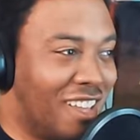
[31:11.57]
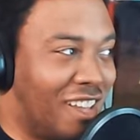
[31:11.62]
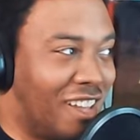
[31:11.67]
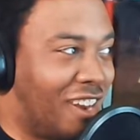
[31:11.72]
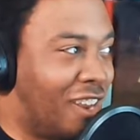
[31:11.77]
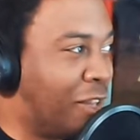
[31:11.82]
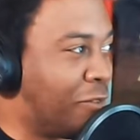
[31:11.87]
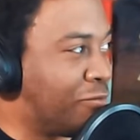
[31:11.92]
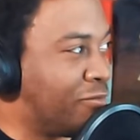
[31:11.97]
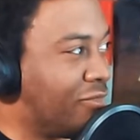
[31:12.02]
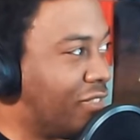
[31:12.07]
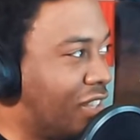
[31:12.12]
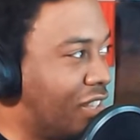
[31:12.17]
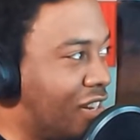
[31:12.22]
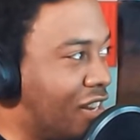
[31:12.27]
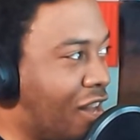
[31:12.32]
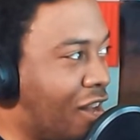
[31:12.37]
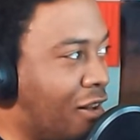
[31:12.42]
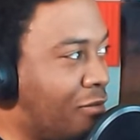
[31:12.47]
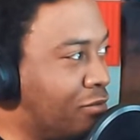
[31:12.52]
And I'm
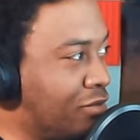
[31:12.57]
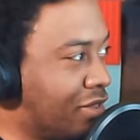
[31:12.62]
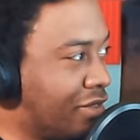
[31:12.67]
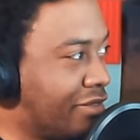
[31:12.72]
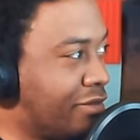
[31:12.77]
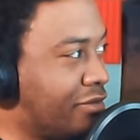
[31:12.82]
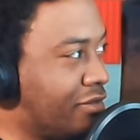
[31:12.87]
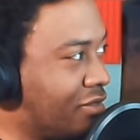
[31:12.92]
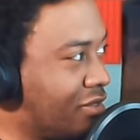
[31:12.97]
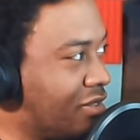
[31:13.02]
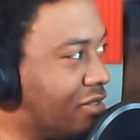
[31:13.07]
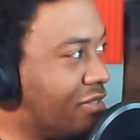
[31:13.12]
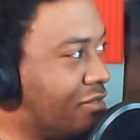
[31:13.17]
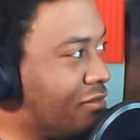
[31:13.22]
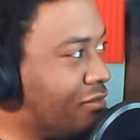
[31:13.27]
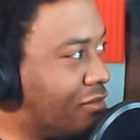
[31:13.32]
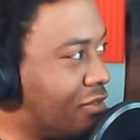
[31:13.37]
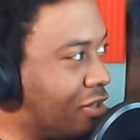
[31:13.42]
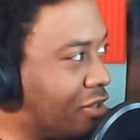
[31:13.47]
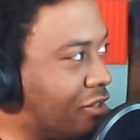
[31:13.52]
and now I'm just
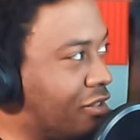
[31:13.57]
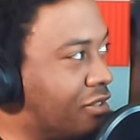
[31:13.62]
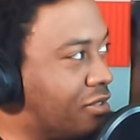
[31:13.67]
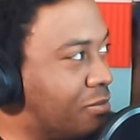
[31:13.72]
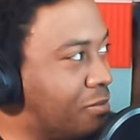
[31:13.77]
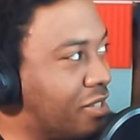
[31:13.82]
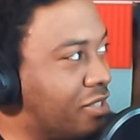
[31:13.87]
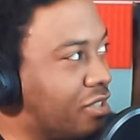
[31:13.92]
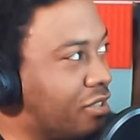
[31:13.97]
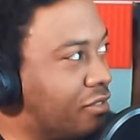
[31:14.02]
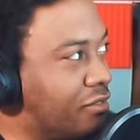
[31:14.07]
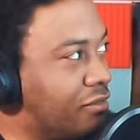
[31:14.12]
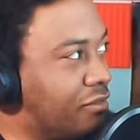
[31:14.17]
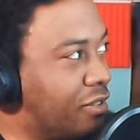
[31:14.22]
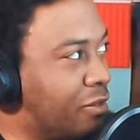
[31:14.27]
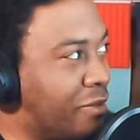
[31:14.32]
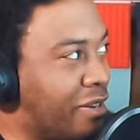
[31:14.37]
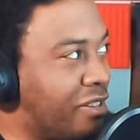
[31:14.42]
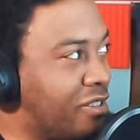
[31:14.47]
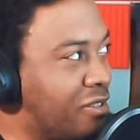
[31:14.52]
wondering to myself,
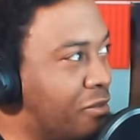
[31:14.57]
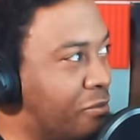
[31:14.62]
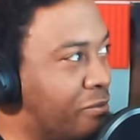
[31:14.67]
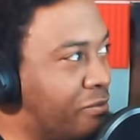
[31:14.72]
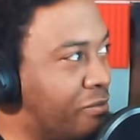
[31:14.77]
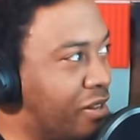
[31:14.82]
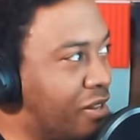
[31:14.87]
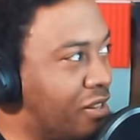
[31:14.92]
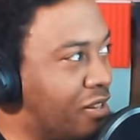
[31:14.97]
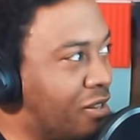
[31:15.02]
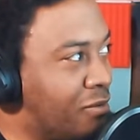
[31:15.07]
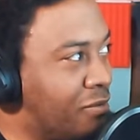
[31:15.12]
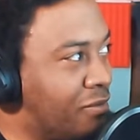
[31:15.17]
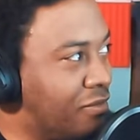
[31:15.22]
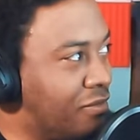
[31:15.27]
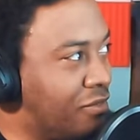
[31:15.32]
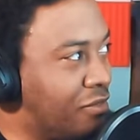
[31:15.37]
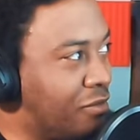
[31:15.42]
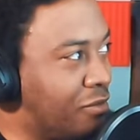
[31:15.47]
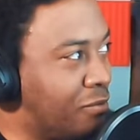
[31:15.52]
am I gonna pick it up
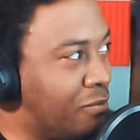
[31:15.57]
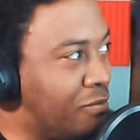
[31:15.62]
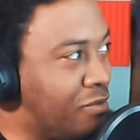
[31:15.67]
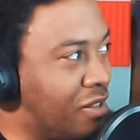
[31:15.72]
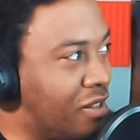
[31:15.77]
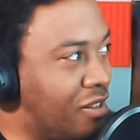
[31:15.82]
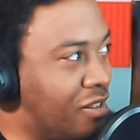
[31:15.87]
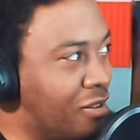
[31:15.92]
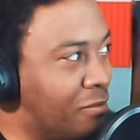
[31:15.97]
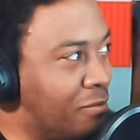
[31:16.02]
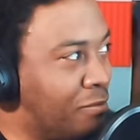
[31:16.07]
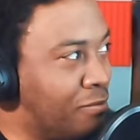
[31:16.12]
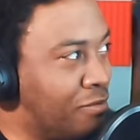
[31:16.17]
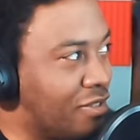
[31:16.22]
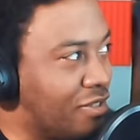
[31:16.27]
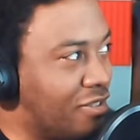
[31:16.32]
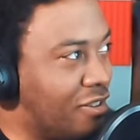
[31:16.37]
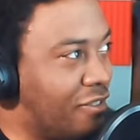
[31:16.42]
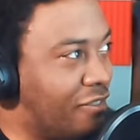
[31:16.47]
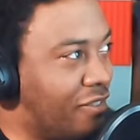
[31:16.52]
for pick up
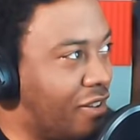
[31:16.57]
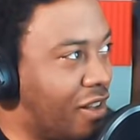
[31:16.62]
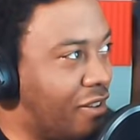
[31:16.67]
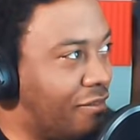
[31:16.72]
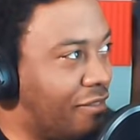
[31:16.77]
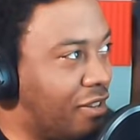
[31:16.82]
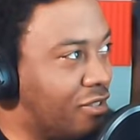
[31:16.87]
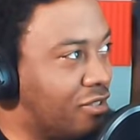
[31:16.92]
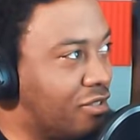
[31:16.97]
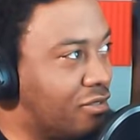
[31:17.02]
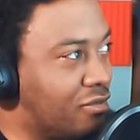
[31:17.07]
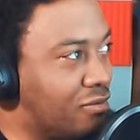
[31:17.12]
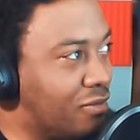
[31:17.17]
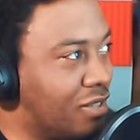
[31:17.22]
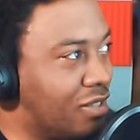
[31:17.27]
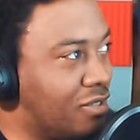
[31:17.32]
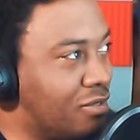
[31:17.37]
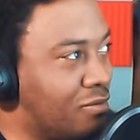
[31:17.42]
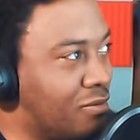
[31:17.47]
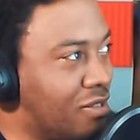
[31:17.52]
Persona Five on
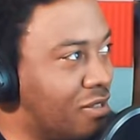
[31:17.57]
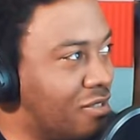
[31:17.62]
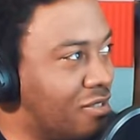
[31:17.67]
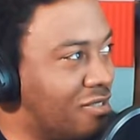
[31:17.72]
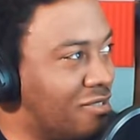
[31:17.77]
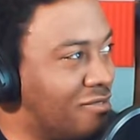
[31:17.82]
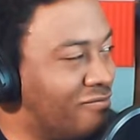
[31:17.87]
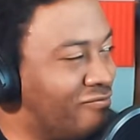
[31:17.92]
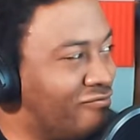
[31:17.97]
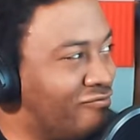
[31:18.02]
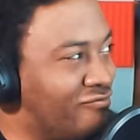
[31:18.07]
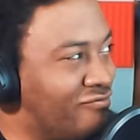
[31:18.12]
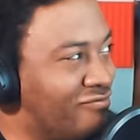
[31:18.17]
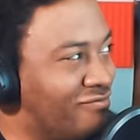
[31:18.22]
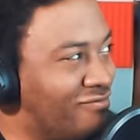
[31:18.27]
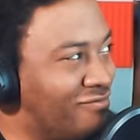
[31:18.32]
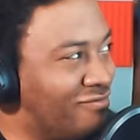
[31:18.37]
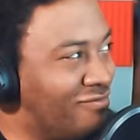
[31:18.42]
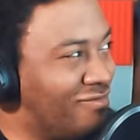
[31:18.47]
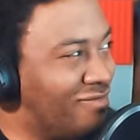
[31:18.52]
Switch as well?
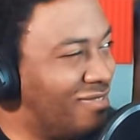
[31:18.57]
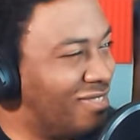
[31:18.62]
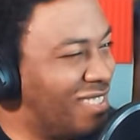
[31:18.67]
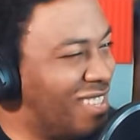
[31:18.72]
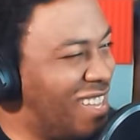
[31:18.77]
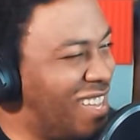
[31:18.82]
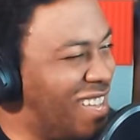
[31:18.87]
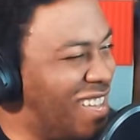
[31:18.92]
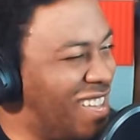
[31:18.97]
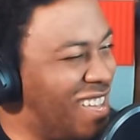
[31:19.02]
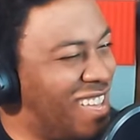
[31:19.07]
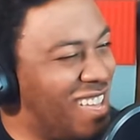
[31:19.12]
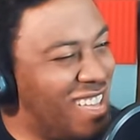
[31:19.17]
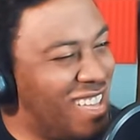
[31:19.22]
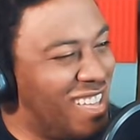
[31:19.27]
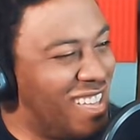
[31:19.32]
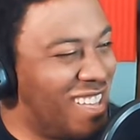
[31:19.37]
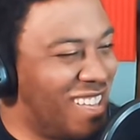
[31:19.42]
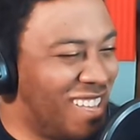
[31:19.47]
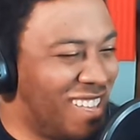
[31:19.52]

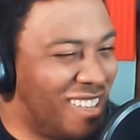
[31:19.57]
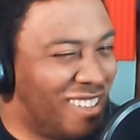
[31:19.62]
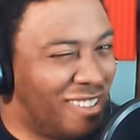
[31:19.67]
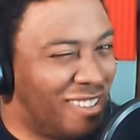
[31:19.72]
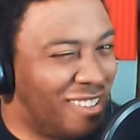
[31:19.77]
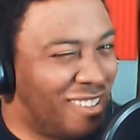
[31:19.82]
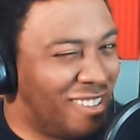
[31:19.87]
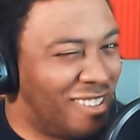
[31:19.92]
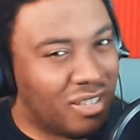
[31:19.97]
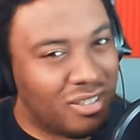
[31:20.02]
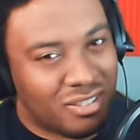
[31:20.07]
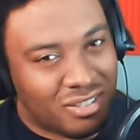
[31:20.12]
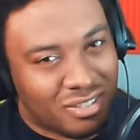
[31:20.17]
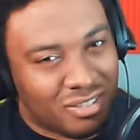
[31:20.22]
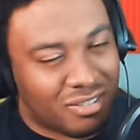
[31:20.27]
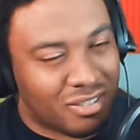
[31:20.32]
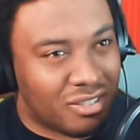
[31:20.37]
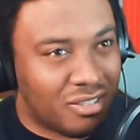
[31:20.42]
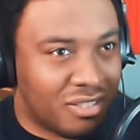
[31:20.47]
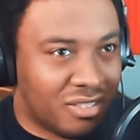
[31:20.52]
Eh, I mean, it
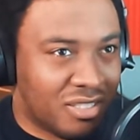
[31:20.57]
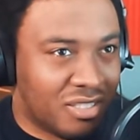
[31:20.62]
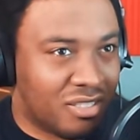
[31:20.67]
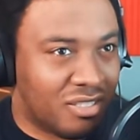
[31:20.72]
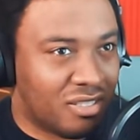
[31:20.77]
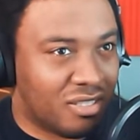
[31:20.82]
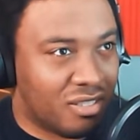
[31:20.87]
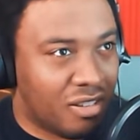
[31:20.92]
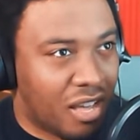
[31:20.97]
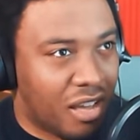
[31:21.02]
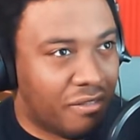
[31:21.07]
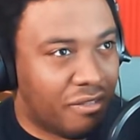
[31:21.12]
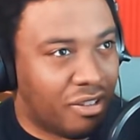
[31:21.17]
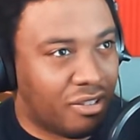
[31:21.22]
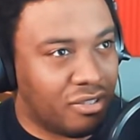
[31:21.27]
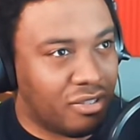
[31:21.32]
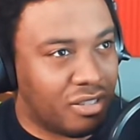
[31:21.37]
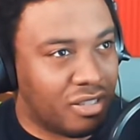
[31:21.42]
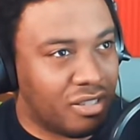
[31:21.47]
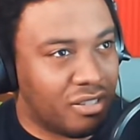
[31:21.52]
does have
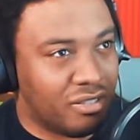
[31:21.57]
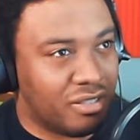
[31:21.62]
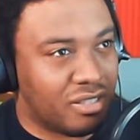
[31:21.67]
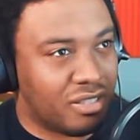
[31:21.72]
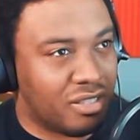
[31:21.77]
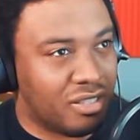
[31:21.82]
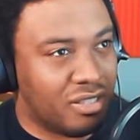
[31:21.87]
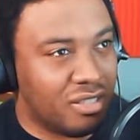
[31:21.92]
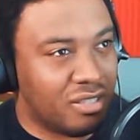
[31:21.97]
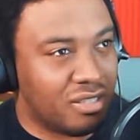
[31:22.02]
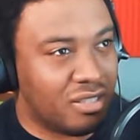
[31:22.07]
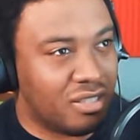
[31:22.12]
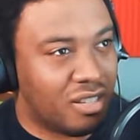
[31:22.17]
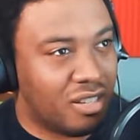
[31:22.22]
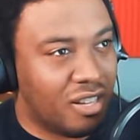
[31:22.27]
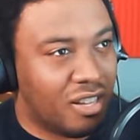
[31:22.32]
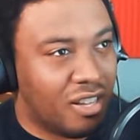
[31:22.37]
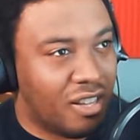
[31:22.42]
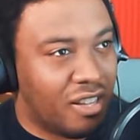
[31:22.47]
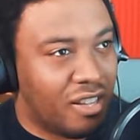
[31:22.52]
all the DLCs,
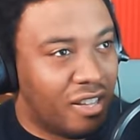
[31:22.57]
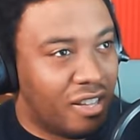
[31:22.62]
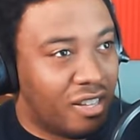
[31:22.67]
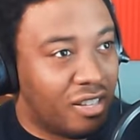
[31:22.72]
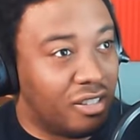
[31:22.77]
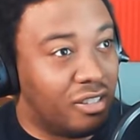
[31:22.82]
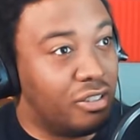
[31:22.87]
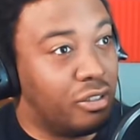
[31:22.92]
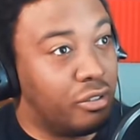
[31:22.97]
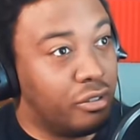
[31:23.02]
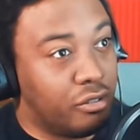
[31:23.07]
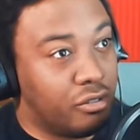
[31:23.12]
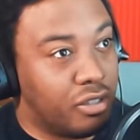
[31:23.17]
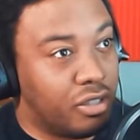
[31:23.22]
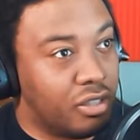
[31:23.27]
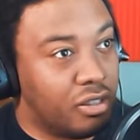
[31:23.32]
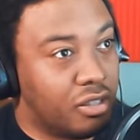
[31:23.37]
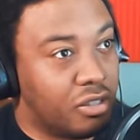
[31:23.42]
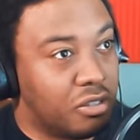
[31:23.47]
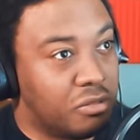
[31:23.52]

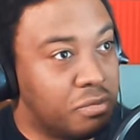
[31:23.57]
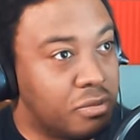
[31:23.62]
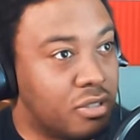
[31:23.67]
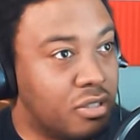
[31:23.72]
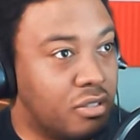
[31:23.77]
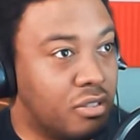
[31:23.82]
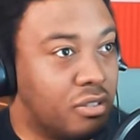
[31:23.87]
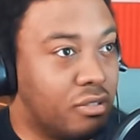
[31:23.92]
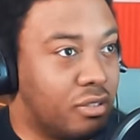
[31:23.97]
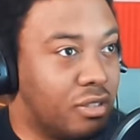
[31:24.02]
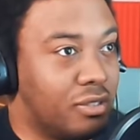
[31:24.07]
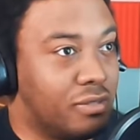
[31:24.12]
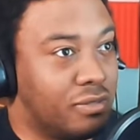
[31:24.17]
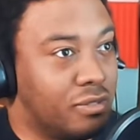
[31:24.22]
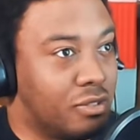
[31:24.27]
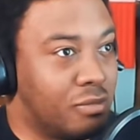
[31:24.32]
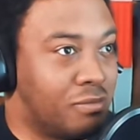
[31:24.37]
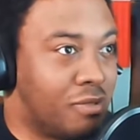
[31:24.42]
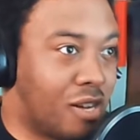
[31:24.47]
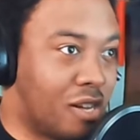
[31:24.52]
including the Persona Three
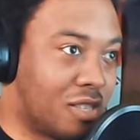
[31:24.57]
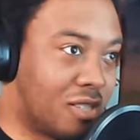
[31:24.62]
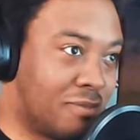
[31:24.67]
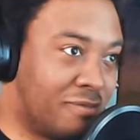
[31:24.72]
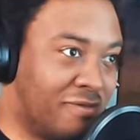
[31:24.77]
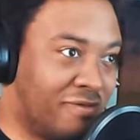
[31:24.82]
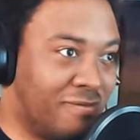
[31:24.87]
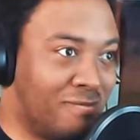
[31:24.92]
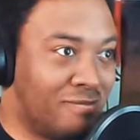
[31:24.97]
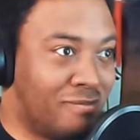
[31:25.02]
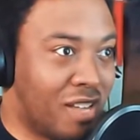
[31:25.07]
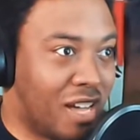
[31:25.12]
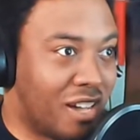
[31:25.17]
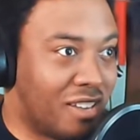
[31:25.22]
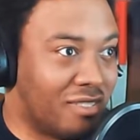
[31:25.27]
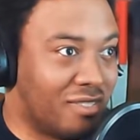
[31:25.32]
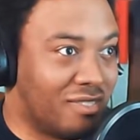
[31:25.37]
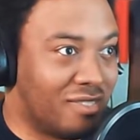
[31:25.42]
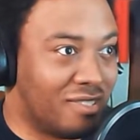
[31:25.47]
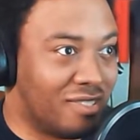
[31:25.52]
Four boss
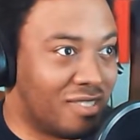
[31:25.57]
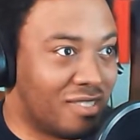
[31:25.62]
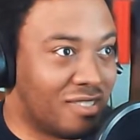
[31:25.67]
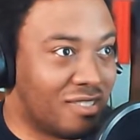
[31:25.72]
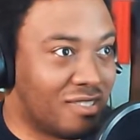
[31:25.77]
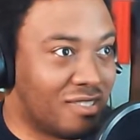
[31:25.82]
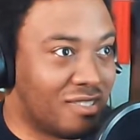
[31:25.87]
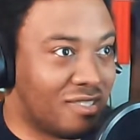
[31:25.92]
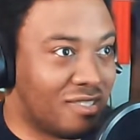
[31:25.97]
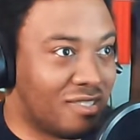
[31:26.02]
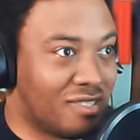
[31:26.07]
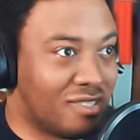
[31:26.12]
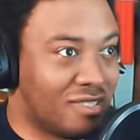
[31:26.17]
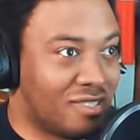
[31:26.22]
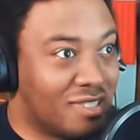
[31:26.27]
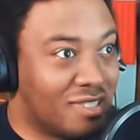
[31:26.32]
battles. So,